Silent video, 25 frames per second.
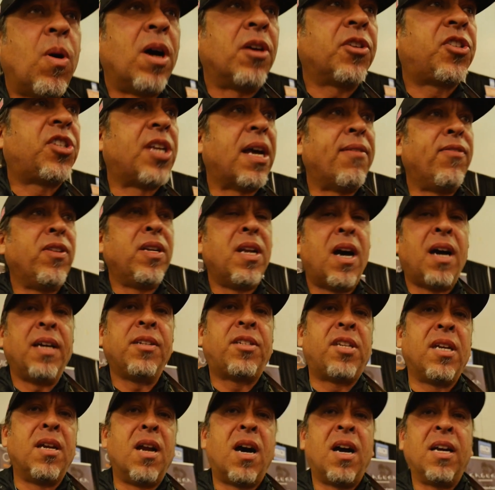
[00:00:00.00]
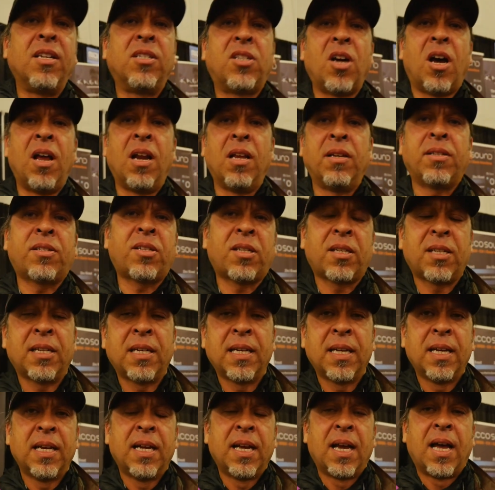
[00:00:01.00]
Well, 7 dollars
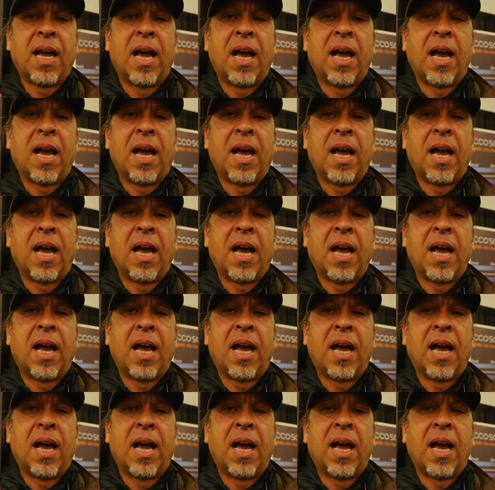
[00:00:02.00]
99